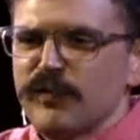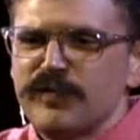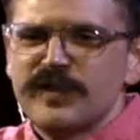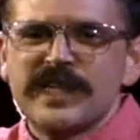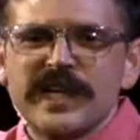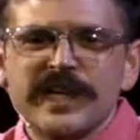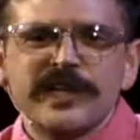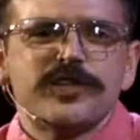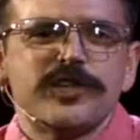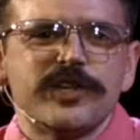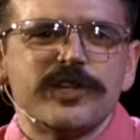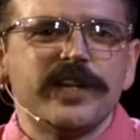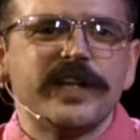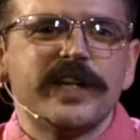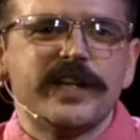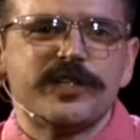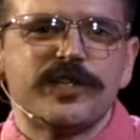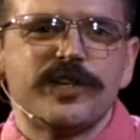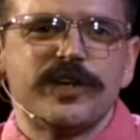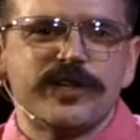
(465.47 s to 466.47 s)
tension that
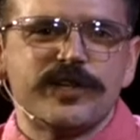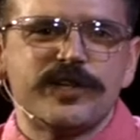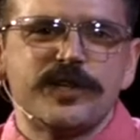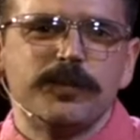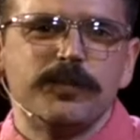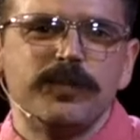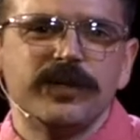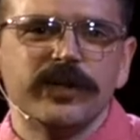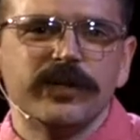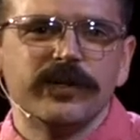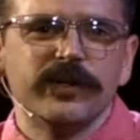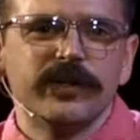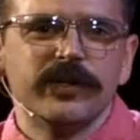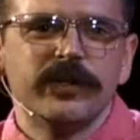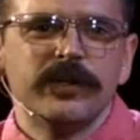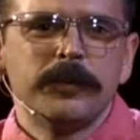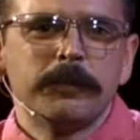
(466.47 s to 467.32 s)
starts to build.